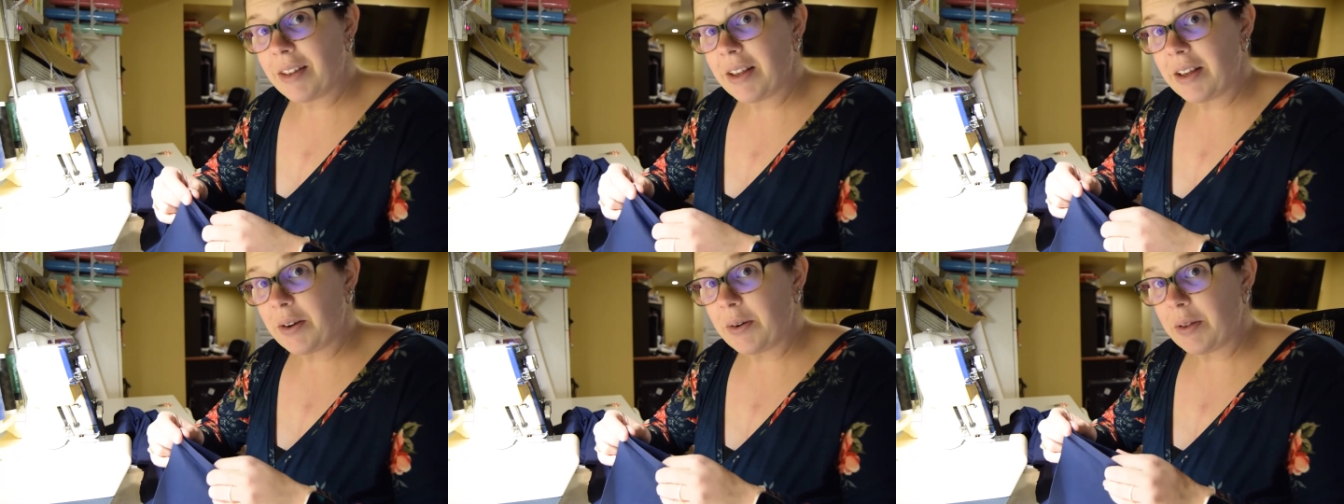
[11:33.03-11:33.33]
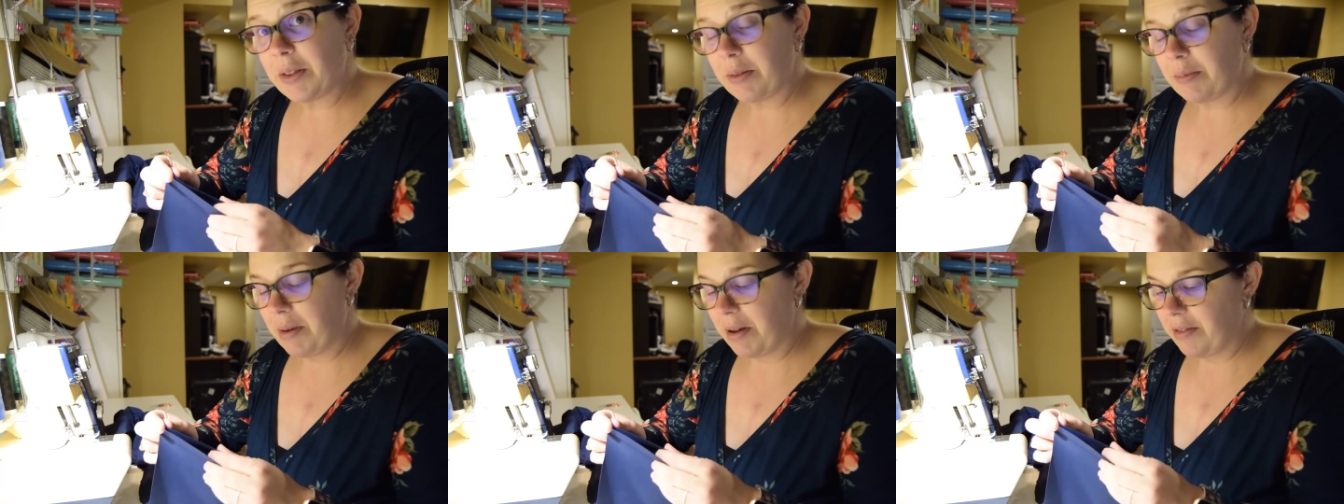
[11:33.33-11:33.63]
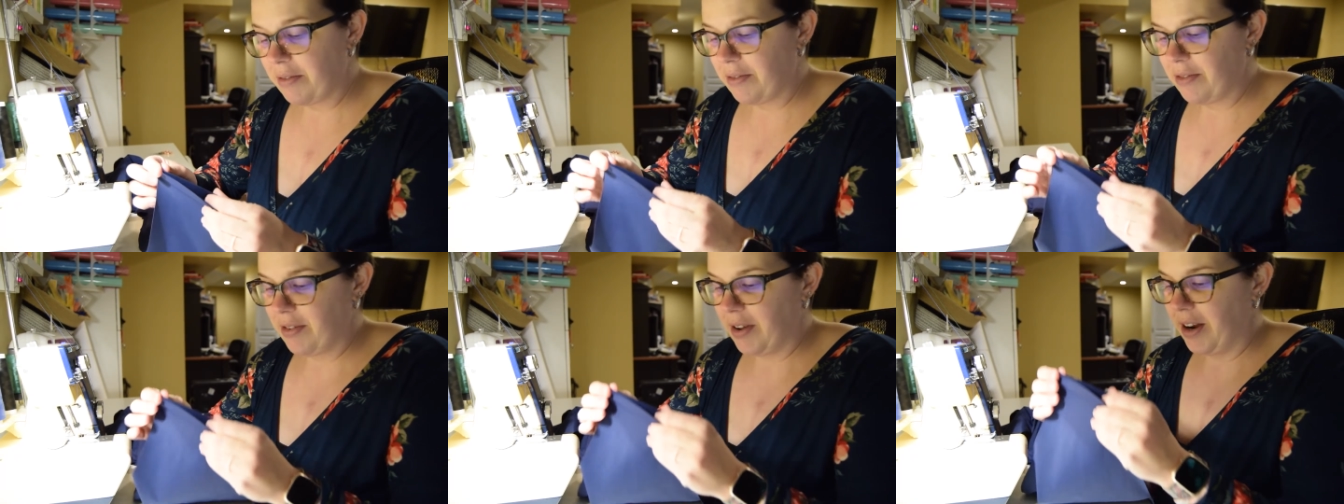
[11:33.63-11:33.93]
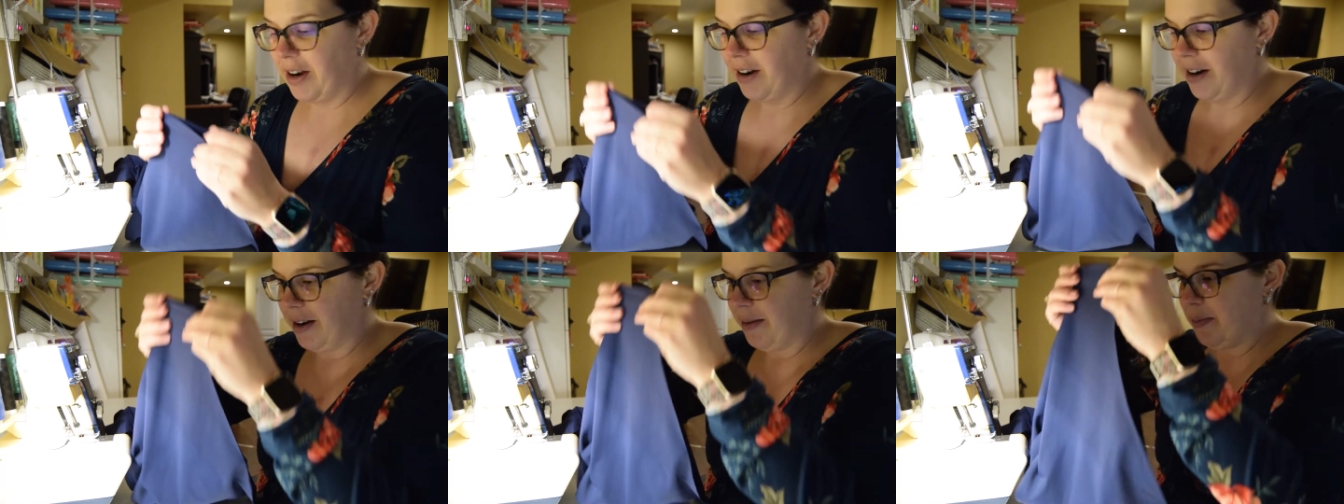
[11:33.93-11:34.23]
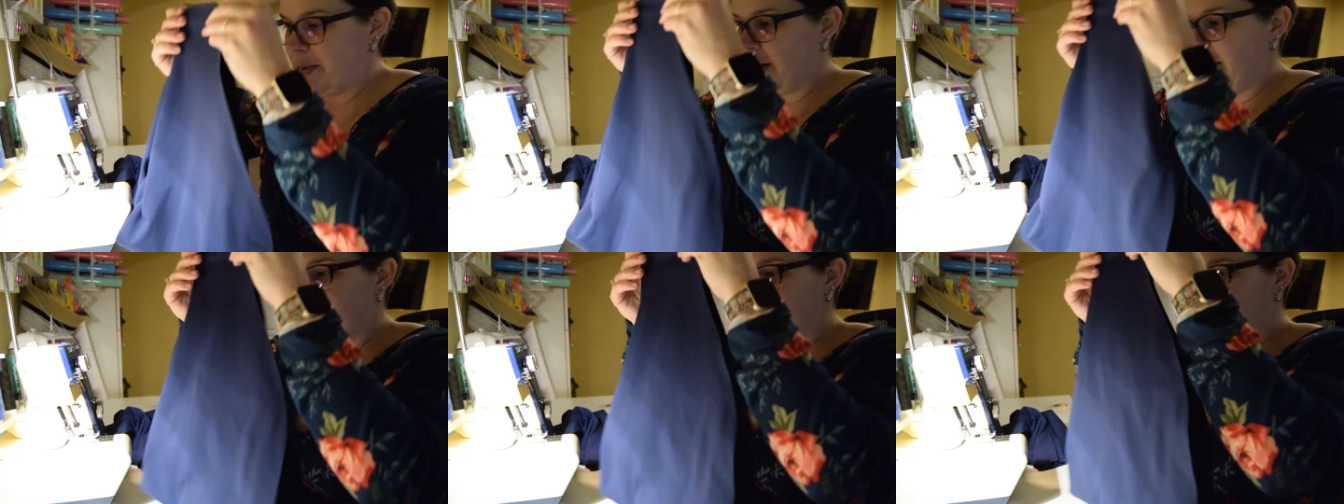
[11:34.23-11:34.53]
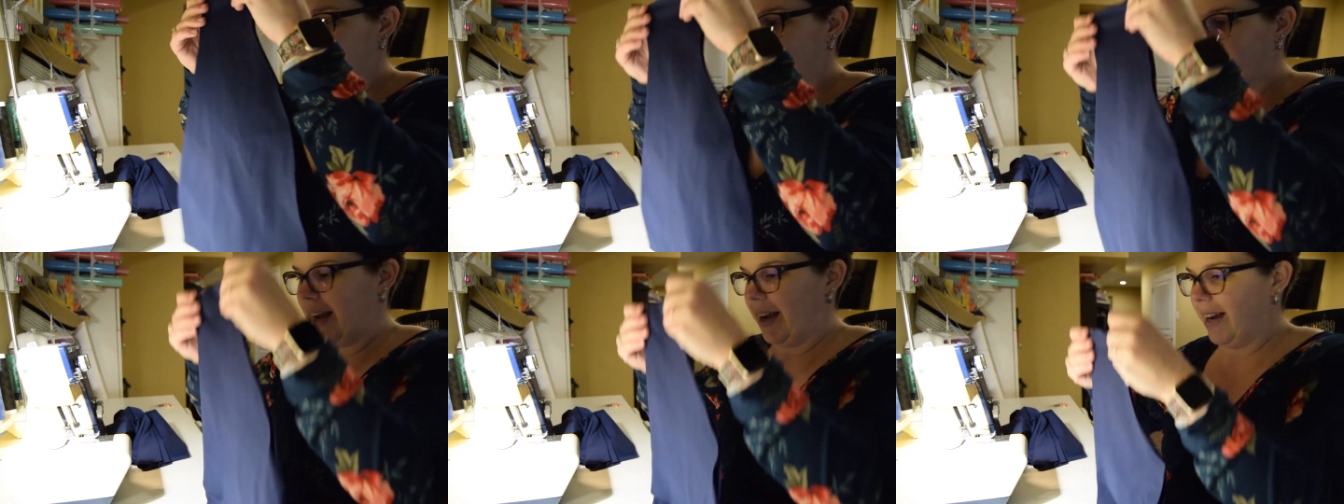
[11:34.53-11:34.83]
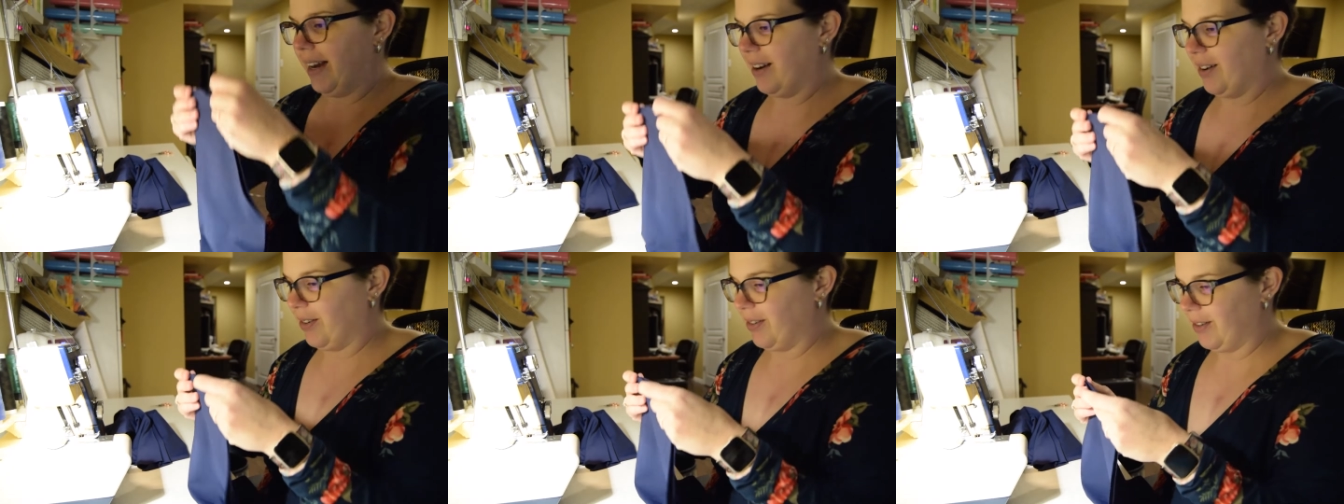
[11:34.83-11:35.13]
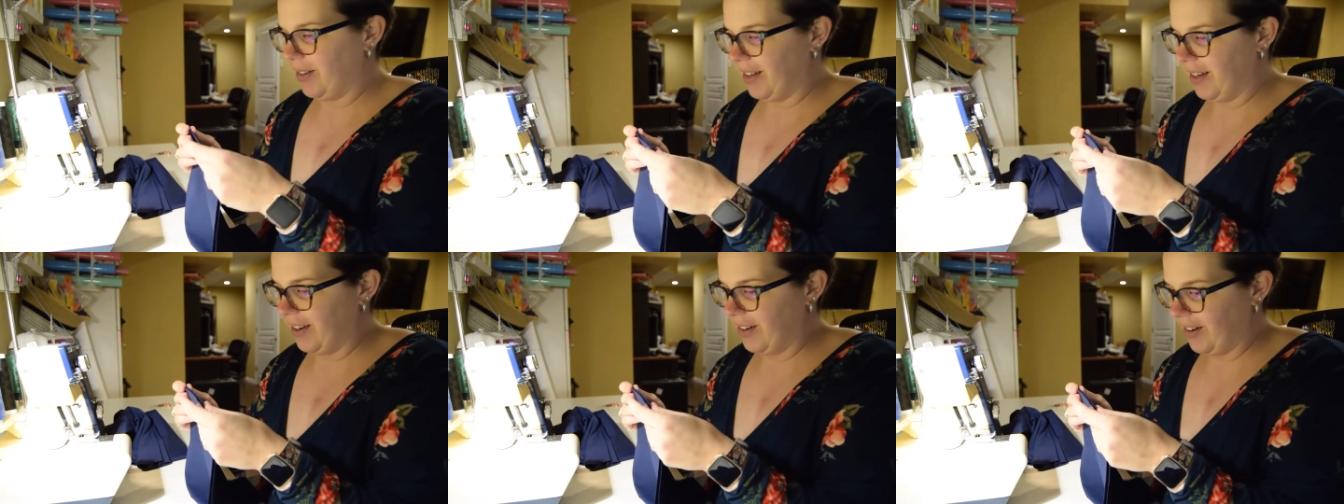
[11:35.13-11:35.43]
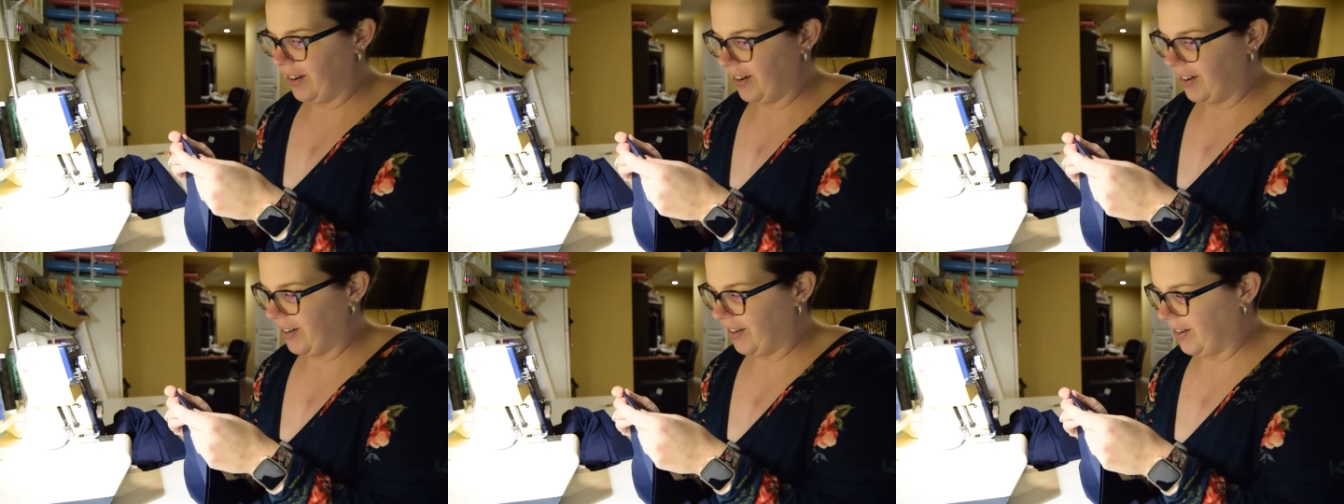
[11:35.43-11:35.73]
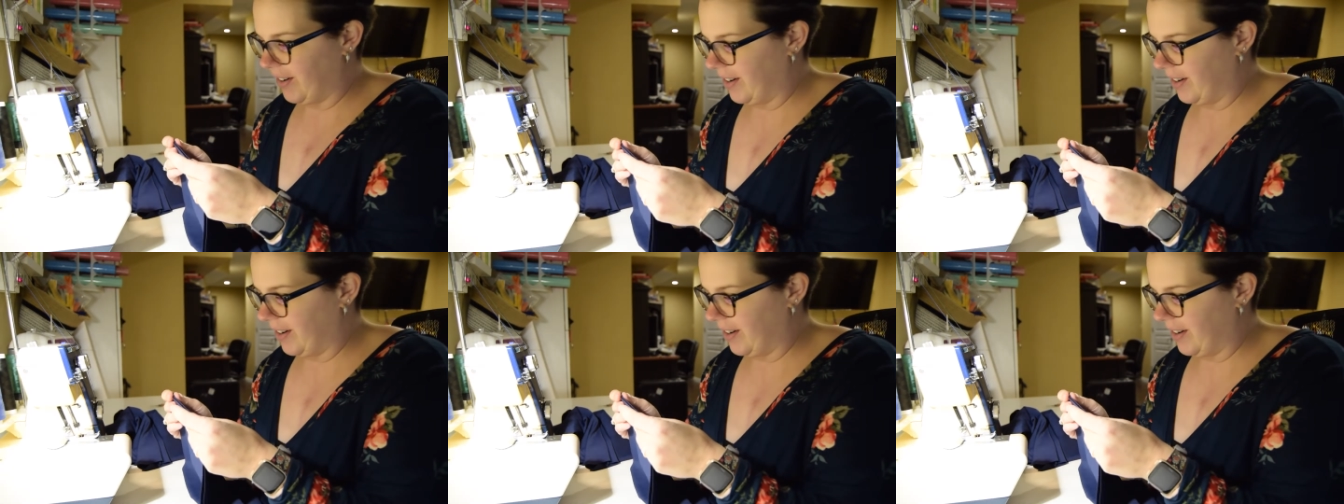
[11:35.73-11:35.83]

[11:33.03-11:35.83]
with my very bright light, holy crow.